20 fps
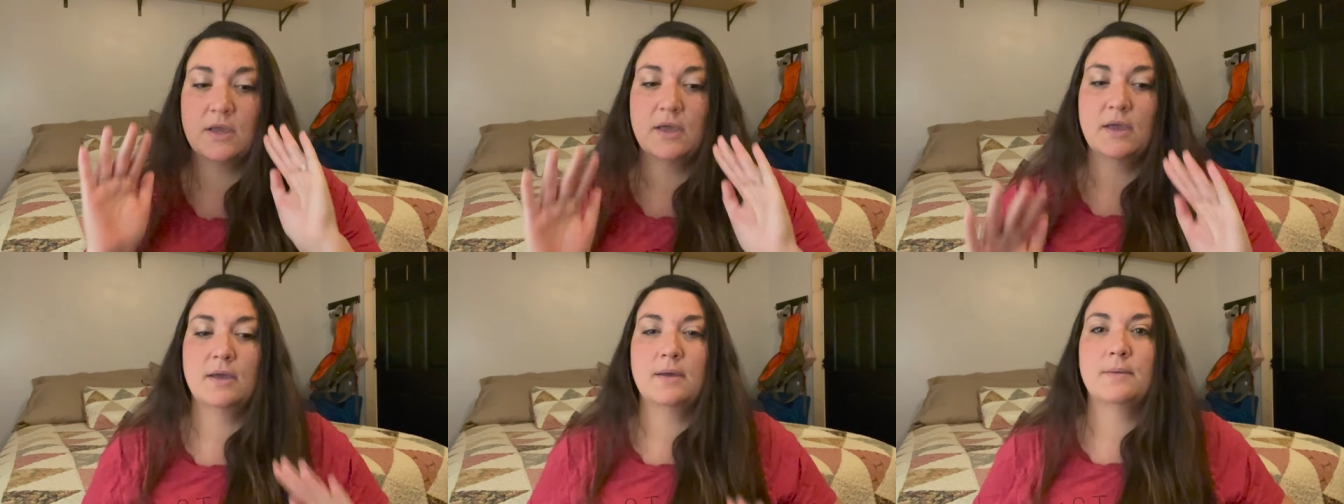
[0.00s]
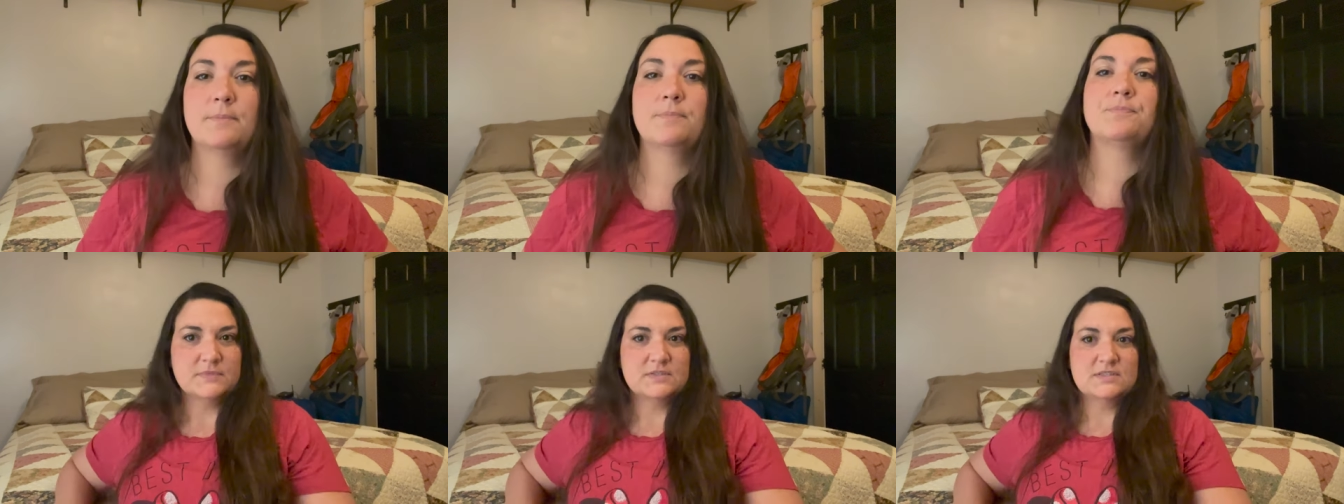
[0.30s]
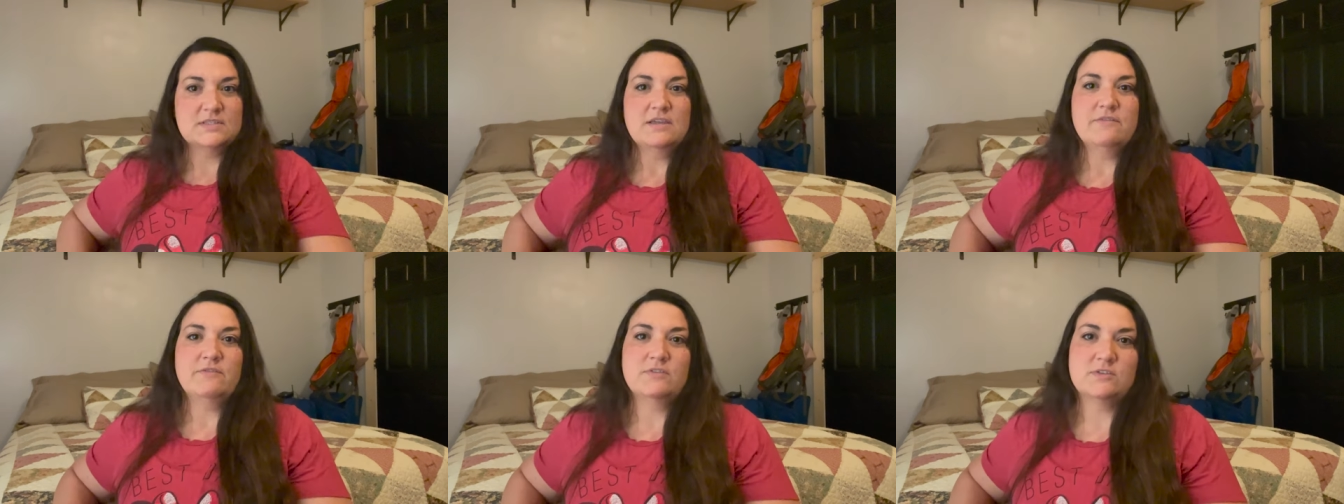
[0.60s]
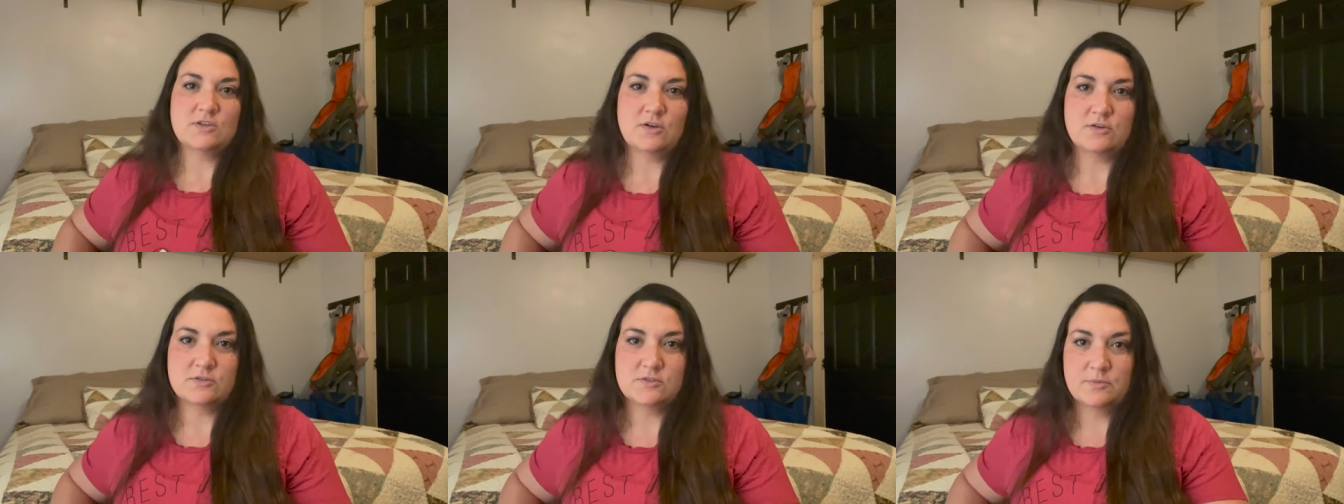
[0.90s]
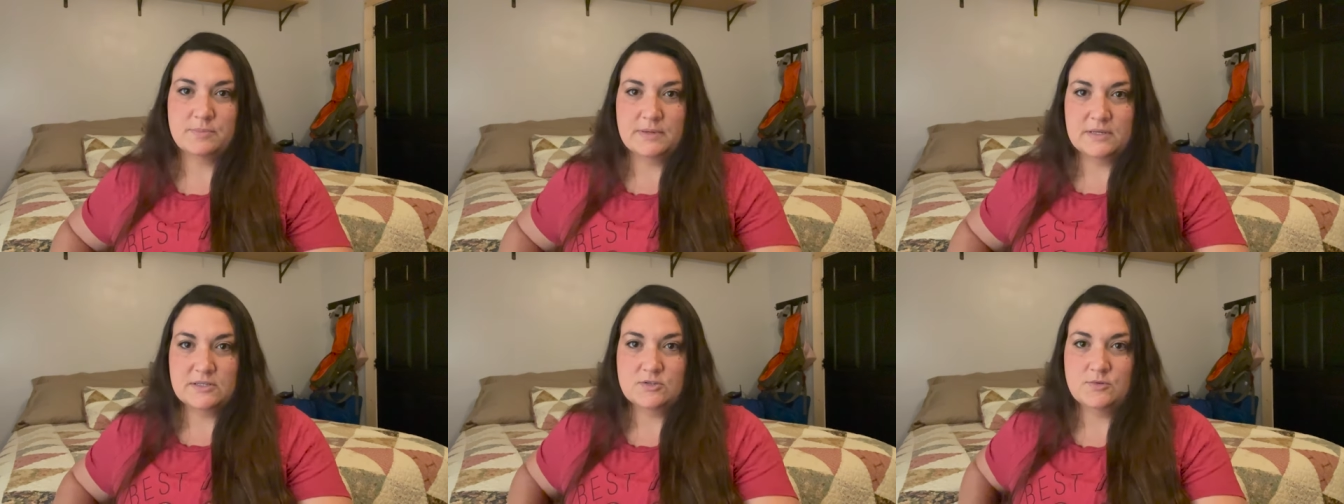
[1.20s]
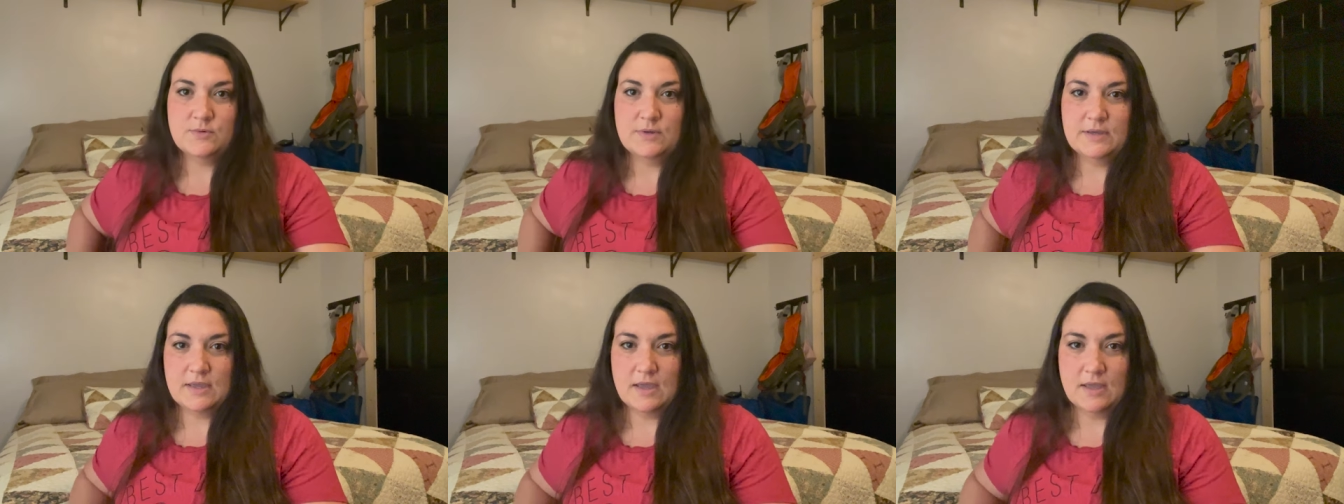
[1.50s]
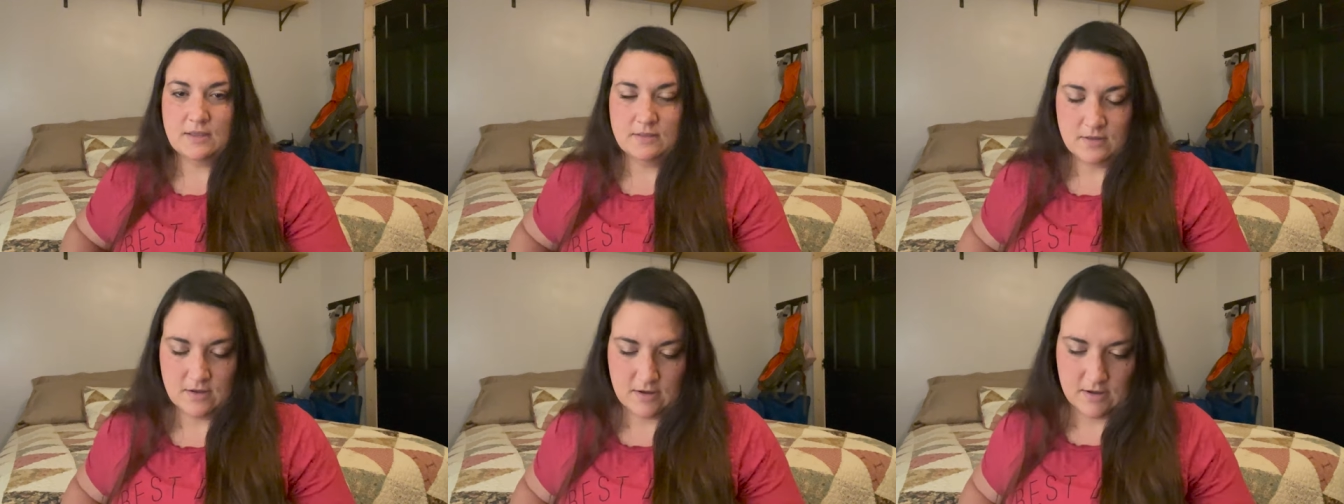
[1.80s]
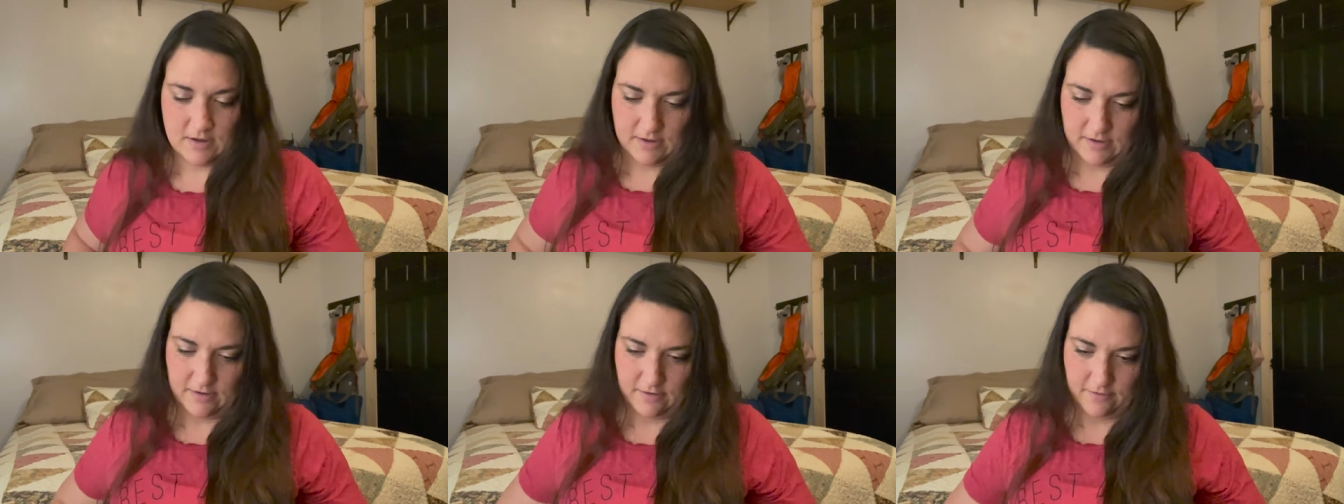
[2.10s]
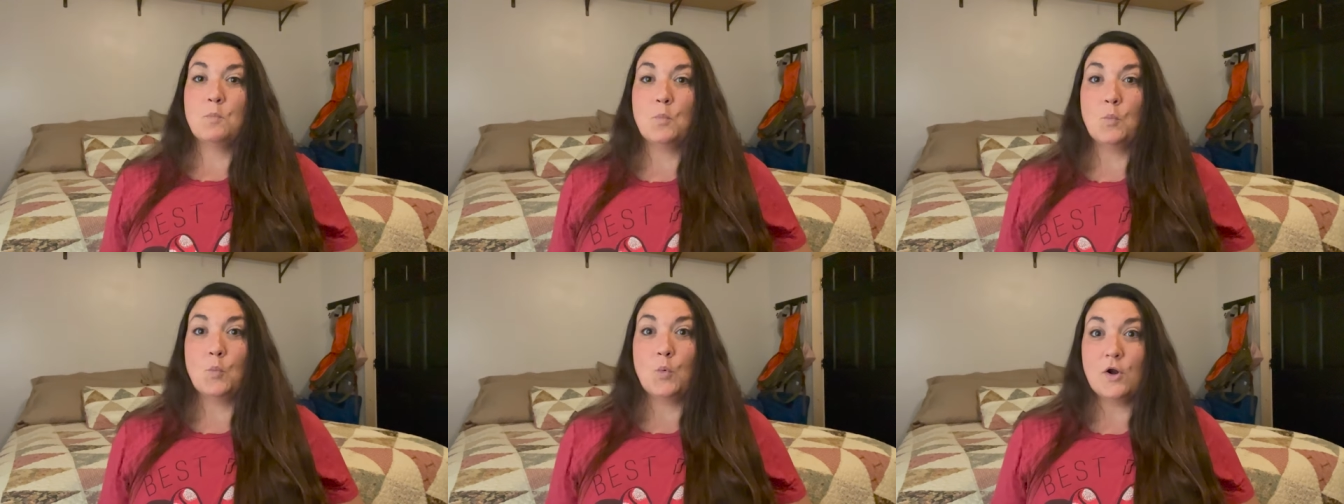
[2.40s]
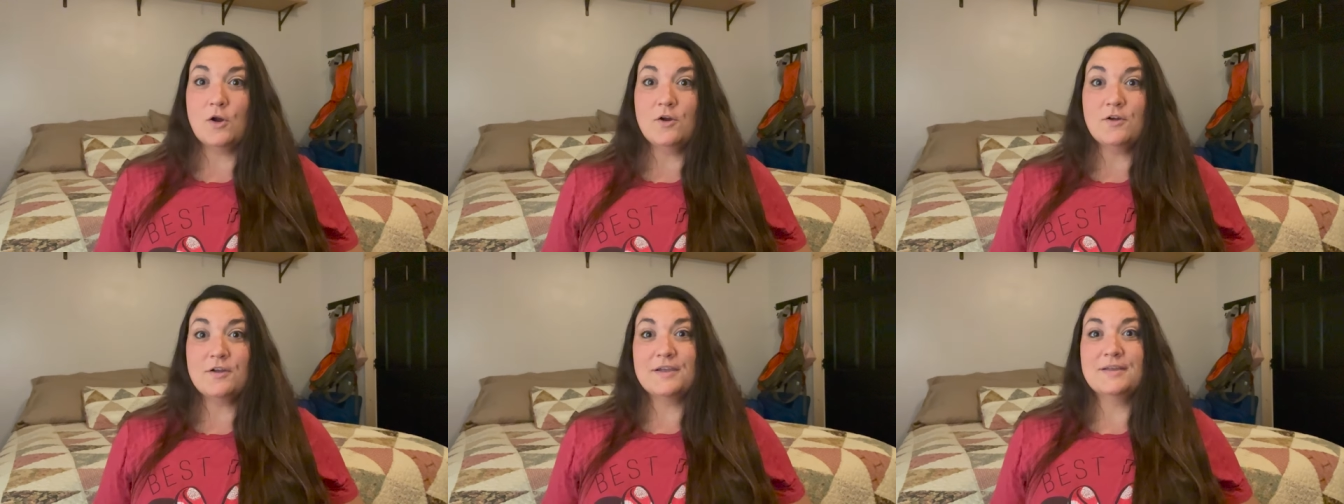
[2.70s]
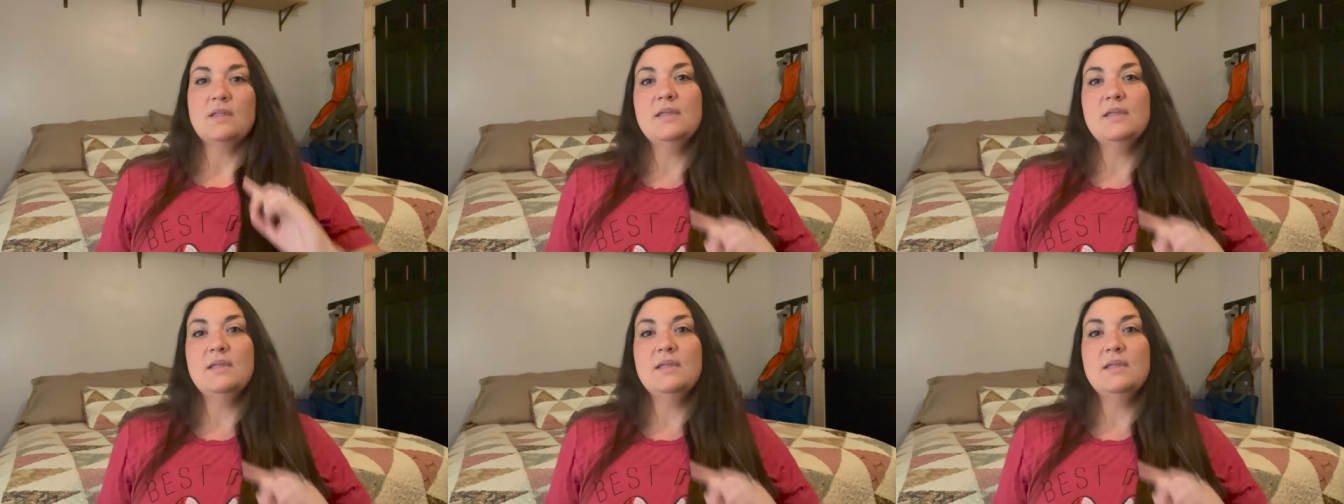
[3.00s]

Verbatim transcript: Um, Steven's also been doing a lot of work.